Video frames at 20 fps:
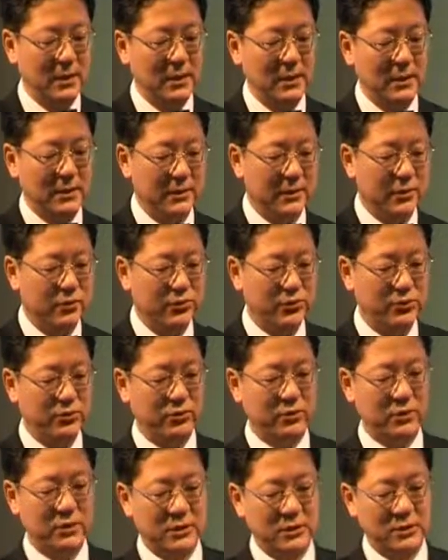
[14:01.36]
And the
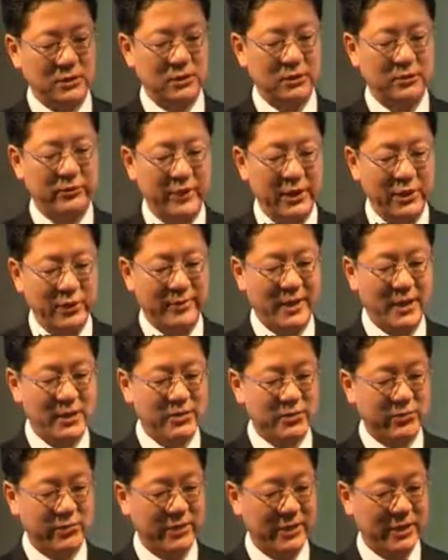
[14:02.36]
two
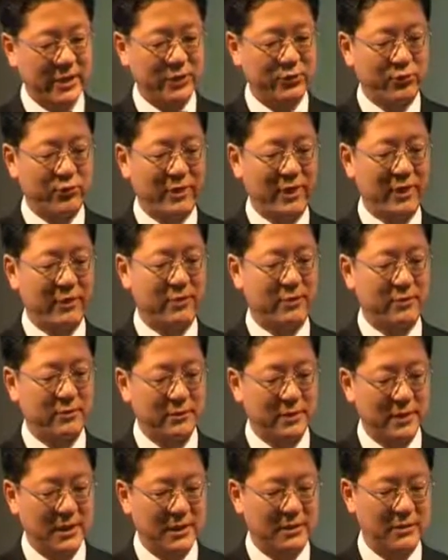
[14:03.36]
randomized clinical
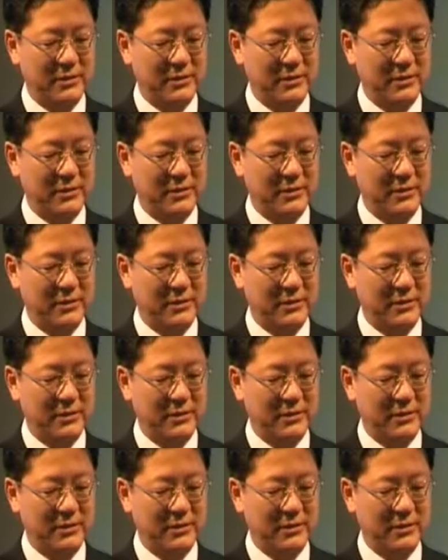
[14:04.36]
trial has